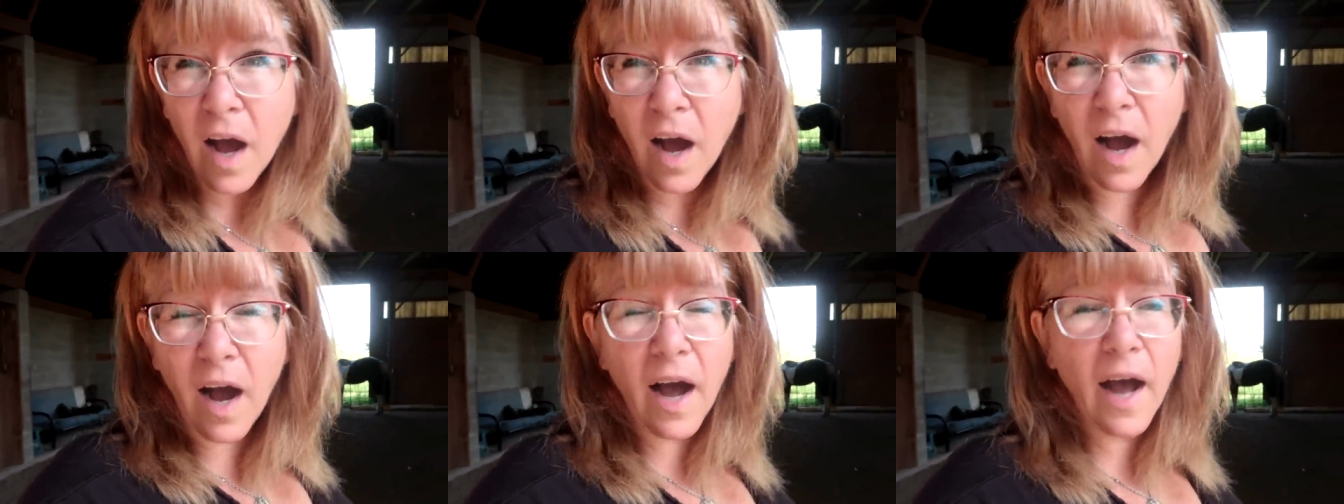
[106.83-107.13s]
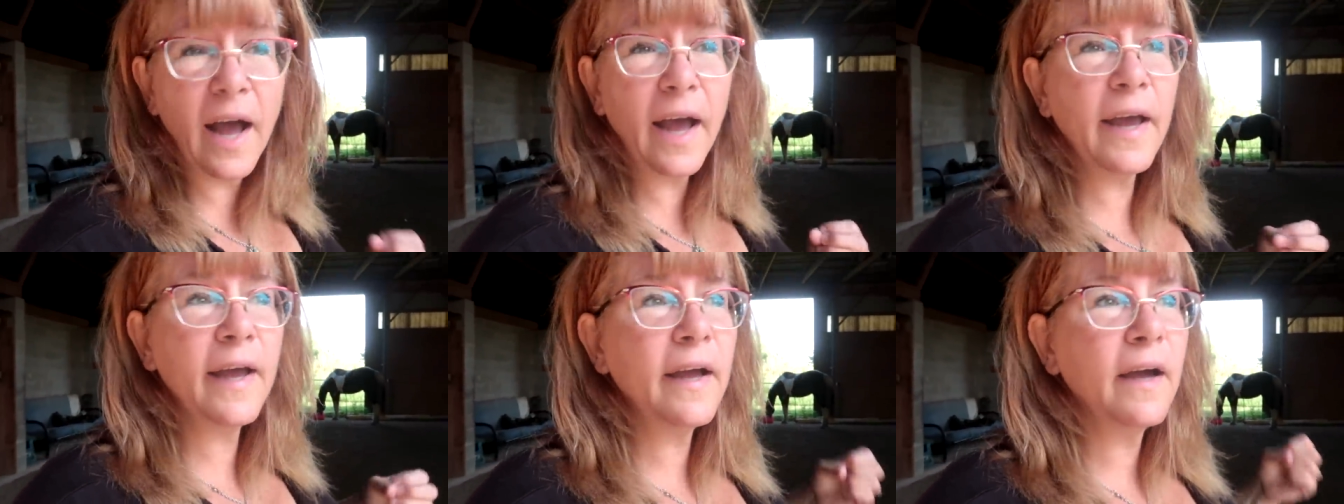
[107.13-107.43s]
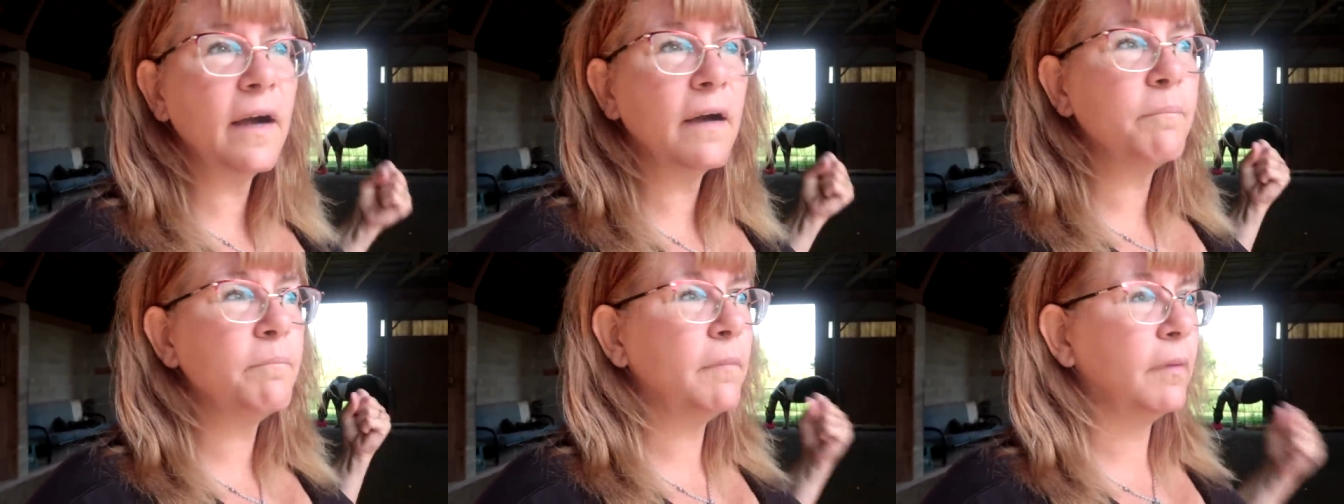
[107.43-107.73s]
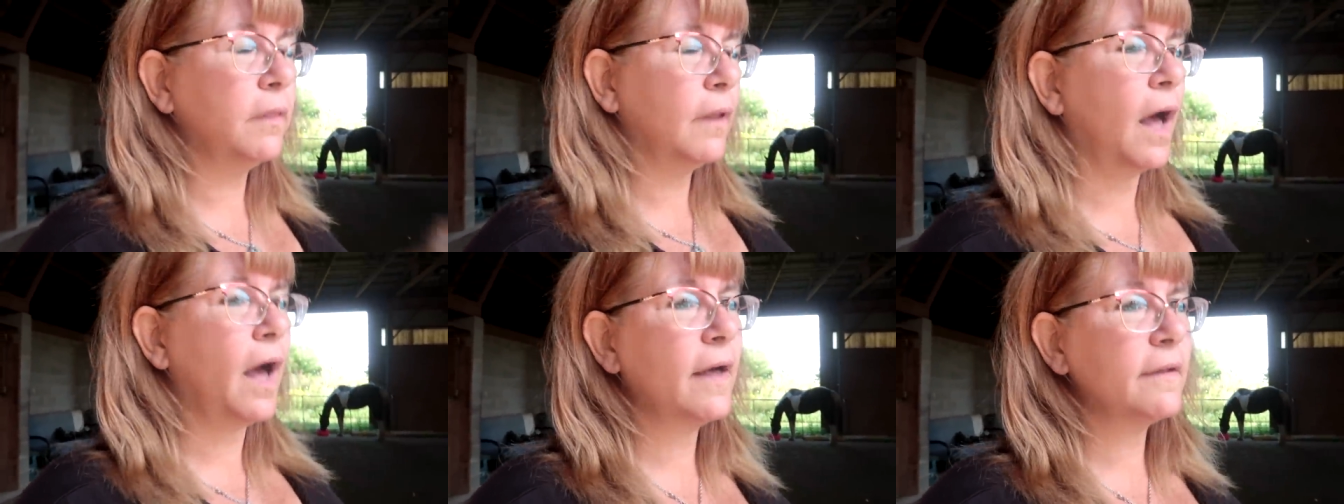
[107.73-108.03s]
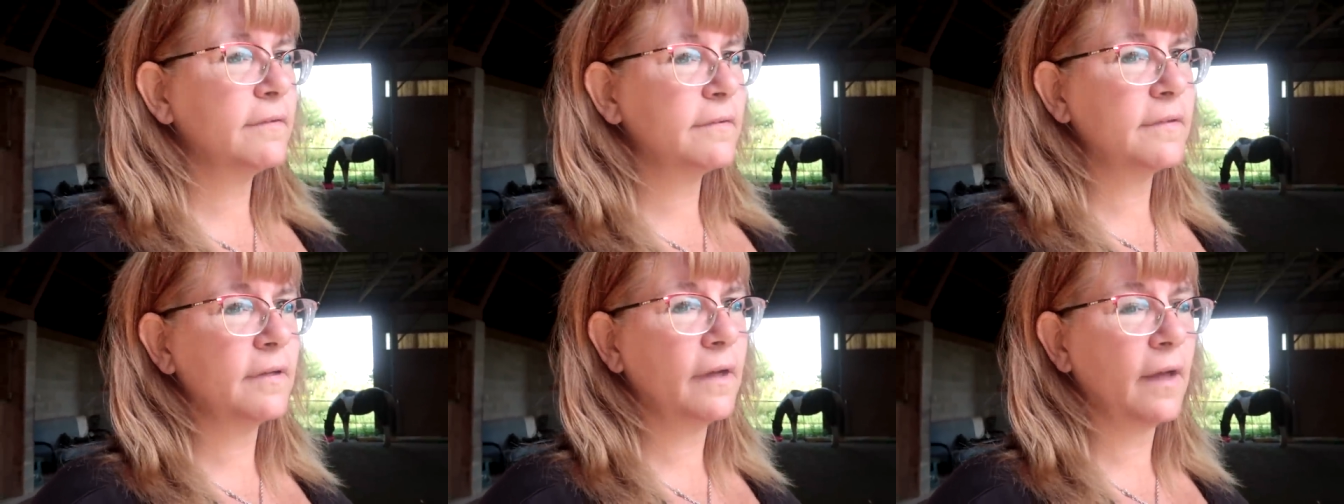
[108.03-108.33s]
I um,
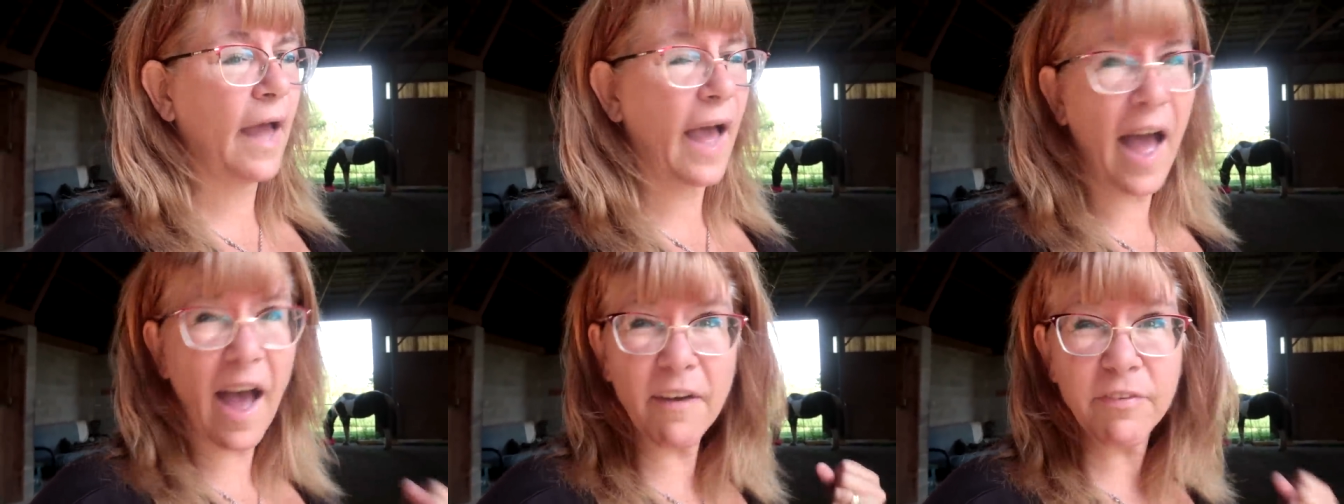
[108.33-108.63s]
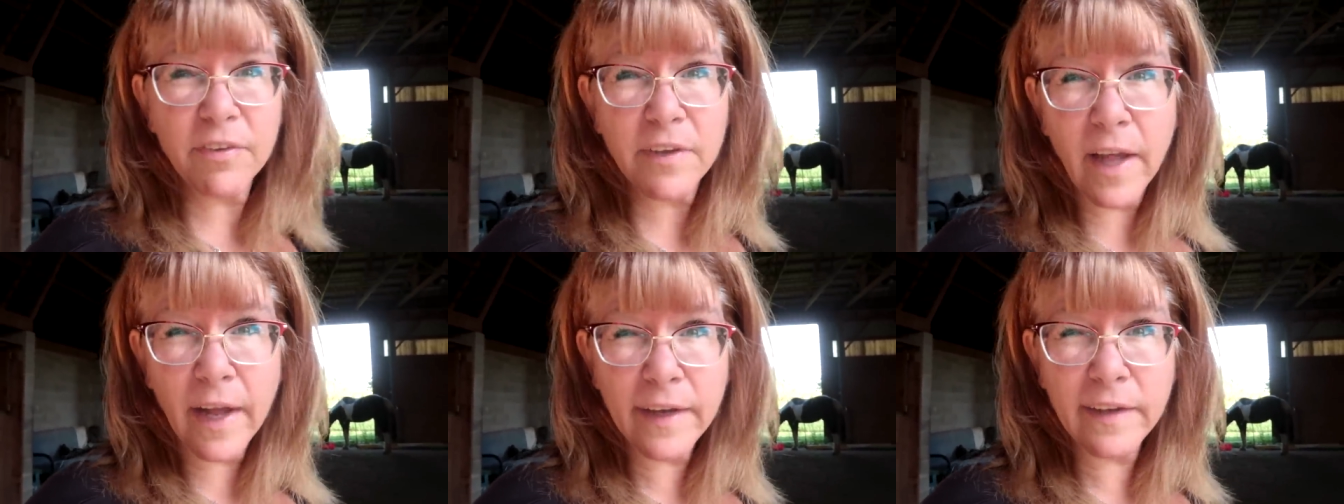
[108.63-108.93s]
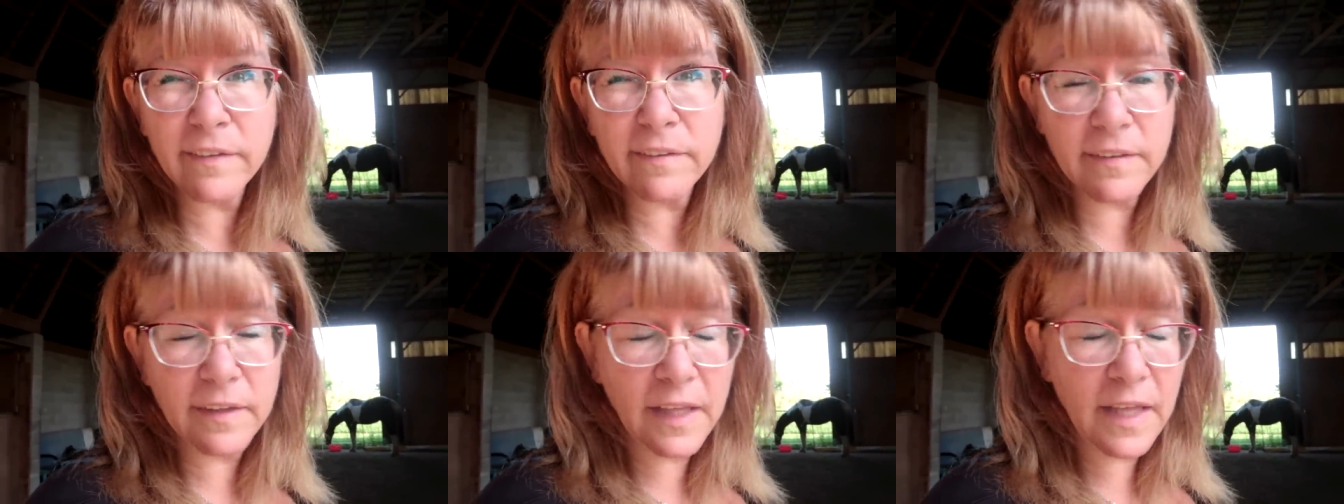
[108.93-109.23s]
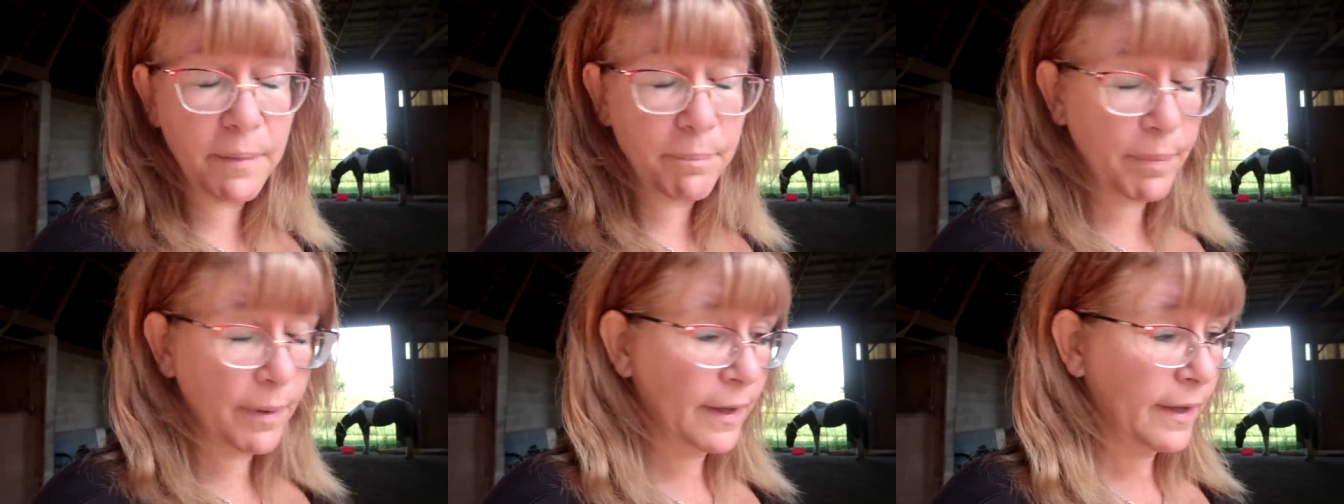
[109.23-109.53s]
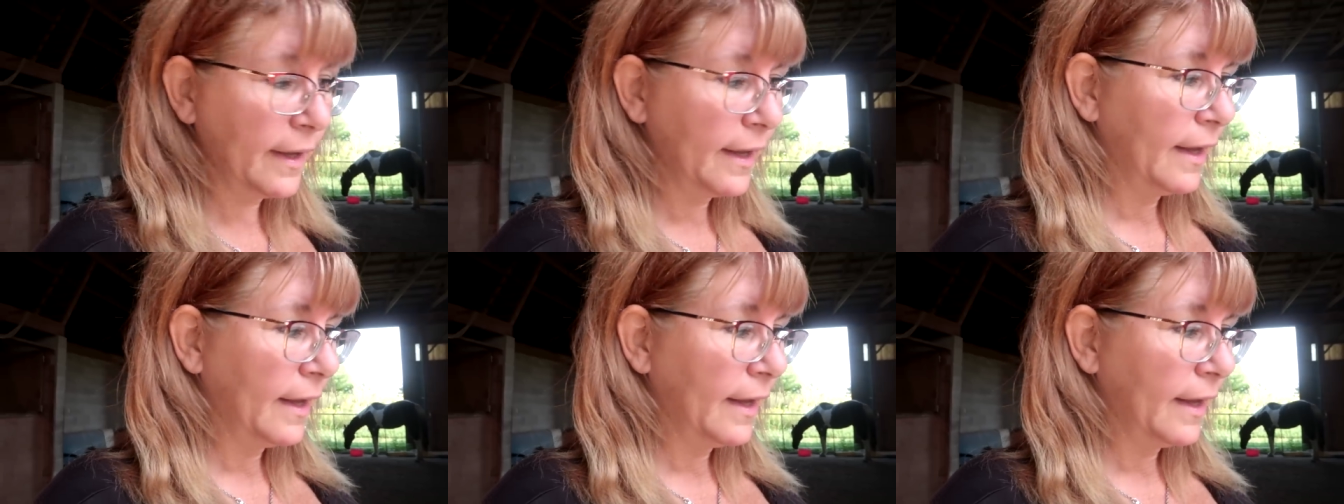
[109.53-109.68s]
lost half a night of sleep